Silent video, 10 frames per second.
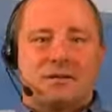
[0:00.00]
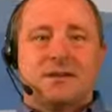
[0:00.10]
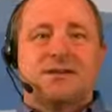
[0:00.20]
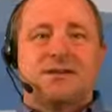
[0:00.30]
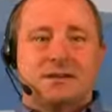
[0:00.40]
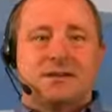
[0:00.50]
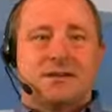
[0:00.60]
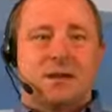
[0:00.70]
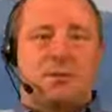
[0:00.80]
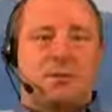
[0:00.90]
This is an
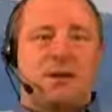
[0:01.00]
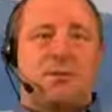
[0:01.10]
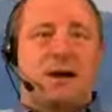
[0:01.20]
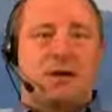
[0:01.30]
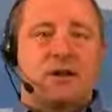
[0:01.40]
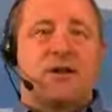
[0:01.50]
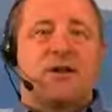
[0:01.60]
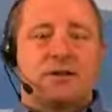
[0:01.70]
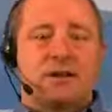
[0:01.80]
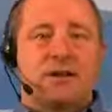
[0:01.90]
example of how
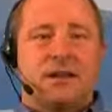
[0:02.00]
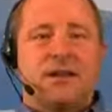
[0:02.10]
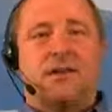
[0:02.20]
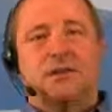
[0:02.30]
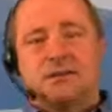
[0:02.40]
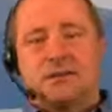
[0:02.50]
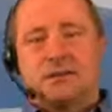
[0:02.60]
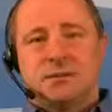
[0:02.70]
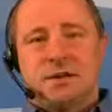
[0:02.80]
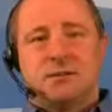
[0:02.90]
clear and clean
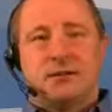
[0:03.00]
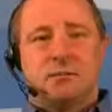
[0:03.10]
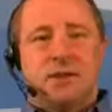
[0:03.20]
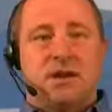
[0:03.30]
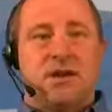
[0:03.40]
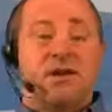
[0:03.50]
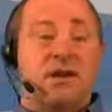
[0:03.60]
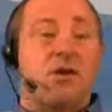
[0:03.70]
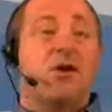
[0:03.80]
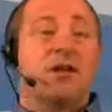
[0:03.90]
Digi-Wave can be in
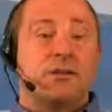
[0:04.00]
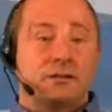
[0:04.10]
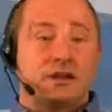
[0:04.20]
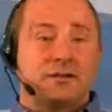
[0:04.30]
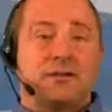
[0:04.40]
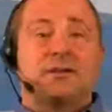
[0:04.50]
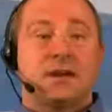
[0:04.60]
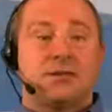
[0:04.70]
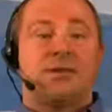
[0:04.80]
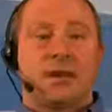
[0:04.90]
an audio lift
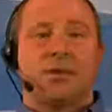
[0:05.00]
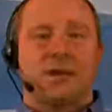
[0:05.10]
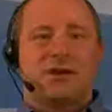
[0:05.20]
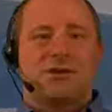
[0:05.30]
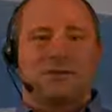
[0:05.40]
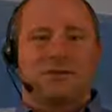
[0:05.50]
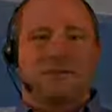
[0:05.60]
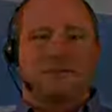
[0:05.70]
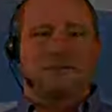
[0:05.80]
type of application.